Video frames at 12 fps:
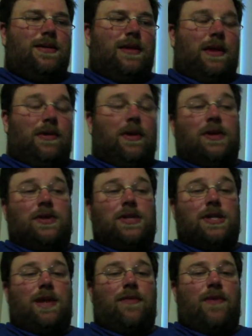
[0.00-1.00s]
One
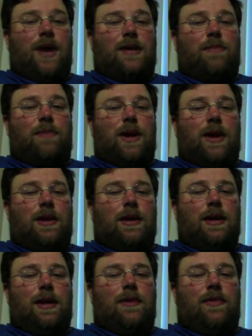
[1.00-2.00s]
interesting fact:
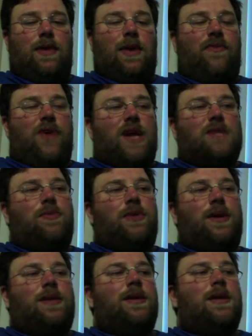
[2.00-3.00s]
apparently, the
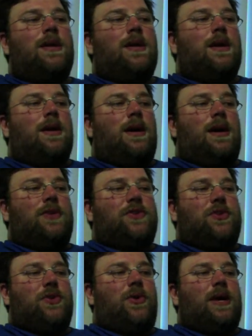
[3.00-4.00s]
Flashpoint
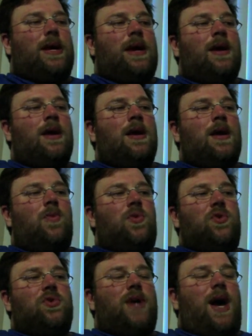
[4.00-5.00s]
story
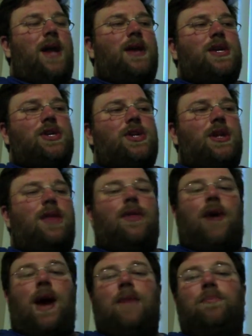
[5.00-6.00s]
was not initially
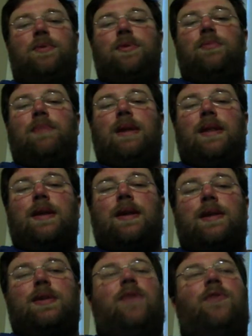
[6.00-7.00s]
thought up to be the
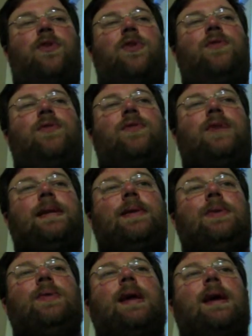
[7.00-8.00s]
kickstart for the New
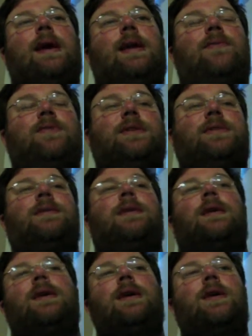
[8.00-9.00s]
52. They kind of just
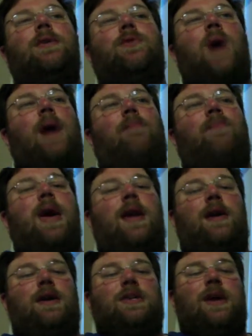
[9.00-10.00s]
dropped that
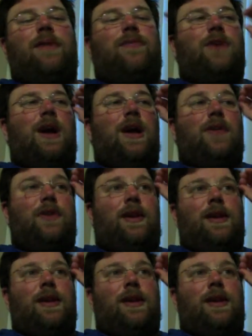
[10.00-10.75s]
on Jeff Johns